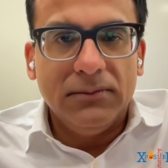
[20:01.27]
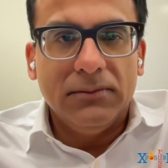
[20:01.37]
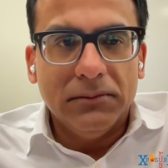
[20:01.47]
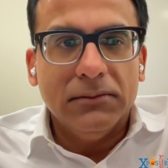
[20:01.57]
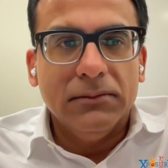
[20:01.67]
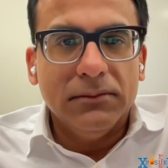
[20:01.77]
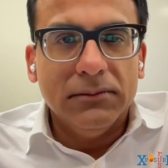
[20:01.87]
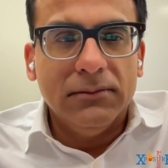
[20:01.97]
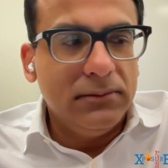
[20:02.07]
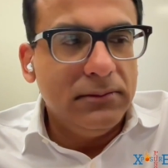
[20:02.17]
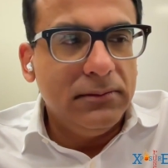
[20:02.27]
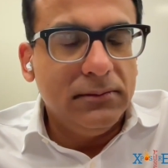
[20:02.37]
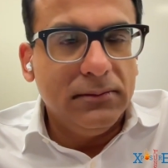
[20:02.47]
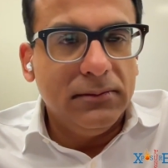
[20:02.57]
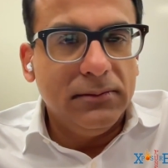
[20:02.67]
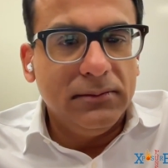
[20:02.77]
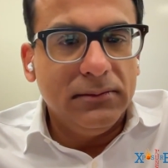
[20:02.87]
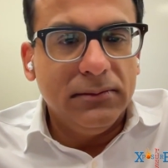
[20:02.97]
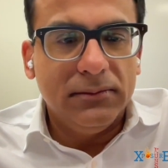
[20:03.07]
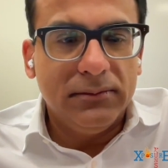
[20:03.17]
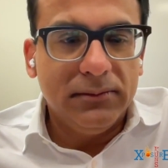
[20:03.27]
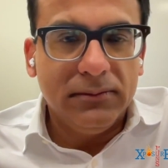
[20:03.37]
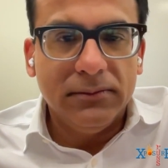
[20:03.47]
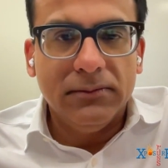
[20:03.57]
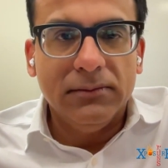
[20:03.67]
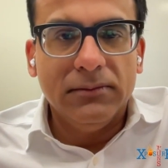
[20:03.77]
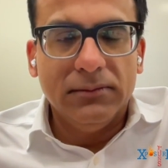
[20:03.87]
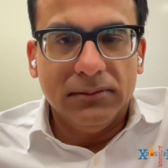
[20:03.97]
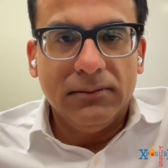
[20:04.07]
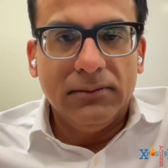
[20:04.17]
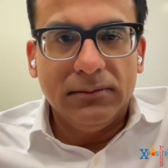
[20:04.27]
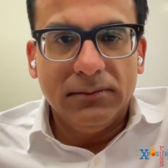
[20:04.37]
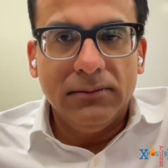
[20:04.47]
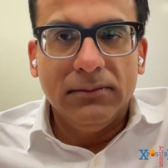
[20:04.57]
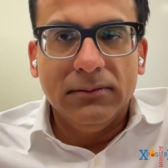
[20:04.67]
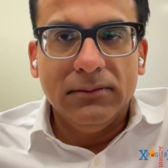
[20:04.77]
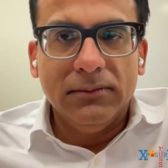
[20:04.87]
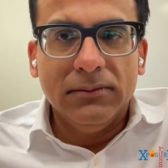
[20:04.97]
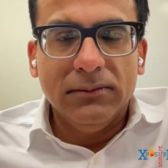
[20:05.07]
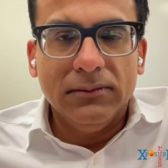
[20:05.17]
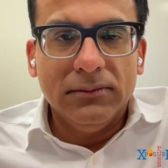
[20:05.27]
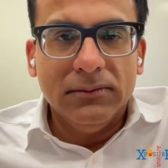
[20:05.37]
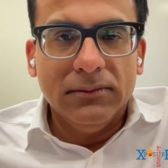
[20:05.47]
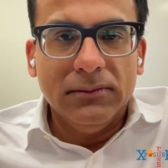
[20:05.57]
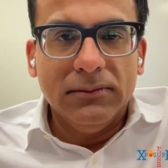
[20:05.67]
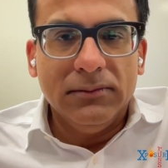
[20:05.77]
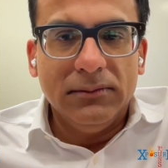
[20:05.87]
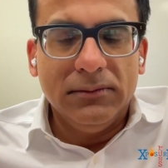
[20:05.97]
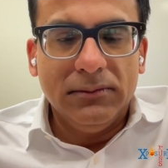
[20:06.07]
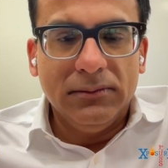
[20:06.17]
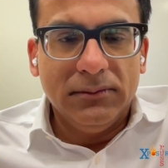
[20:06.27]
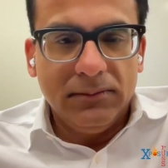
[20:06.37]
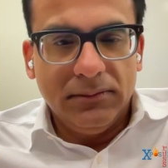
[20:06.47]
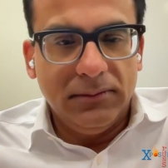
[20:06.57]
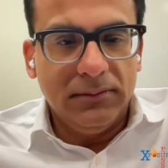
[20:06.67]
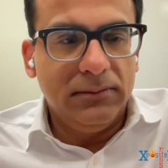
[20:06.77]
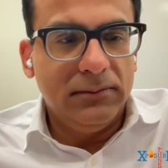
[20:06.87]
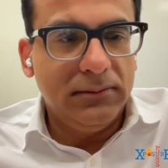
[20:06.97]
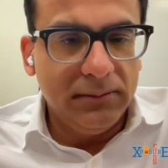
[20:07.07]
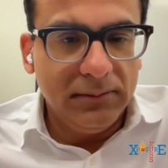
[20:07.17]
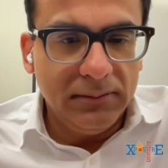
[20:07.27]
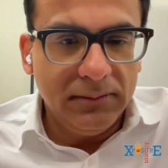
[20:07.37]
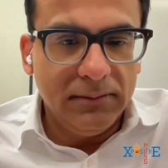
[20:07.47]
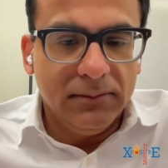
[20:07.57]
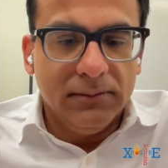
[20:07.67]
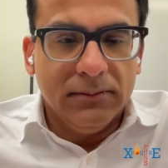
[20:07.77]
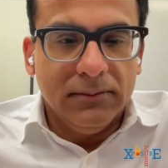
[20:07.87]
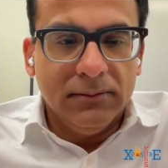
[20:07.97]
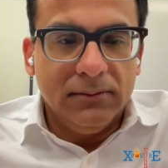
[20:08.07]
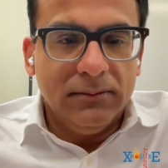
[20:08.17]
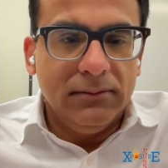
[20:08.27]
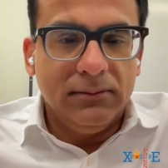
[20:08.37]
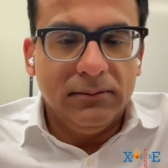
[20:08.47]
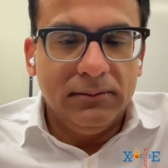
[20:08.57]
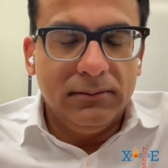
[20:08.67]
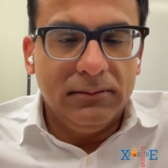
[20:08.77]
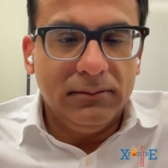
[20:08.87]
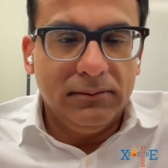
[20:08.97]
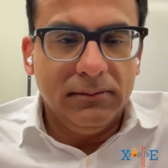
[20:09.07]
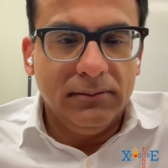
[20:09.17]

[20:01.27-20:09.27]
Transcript: [no speech]